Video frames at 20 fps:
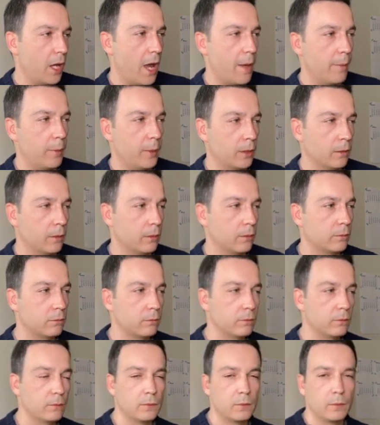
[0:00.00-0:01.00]
having
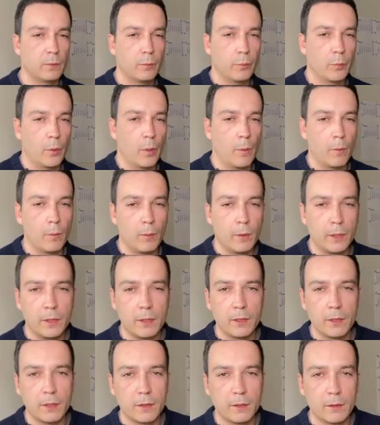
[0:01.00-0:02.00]

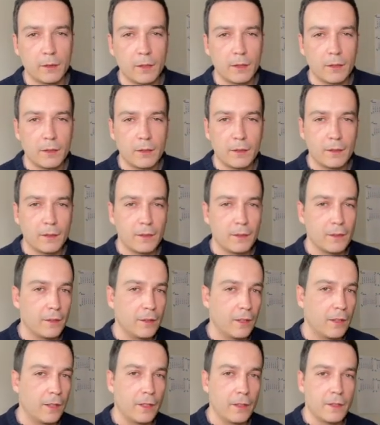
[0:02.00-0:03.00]
probably an
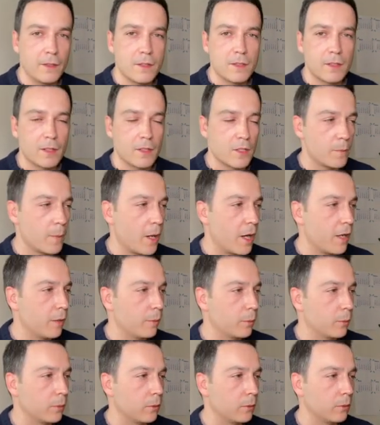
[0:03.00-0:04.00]
instance
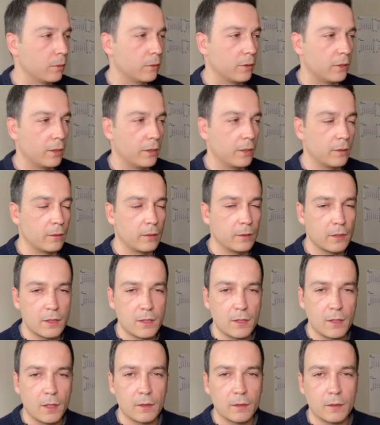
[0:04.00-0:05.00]
variable and
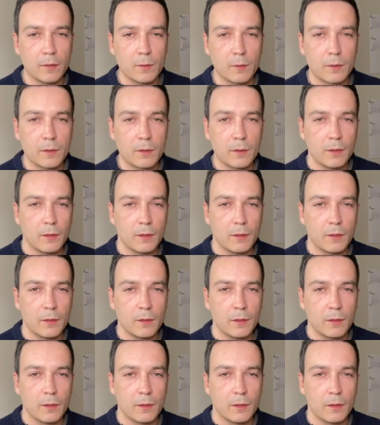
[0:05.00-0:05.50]
started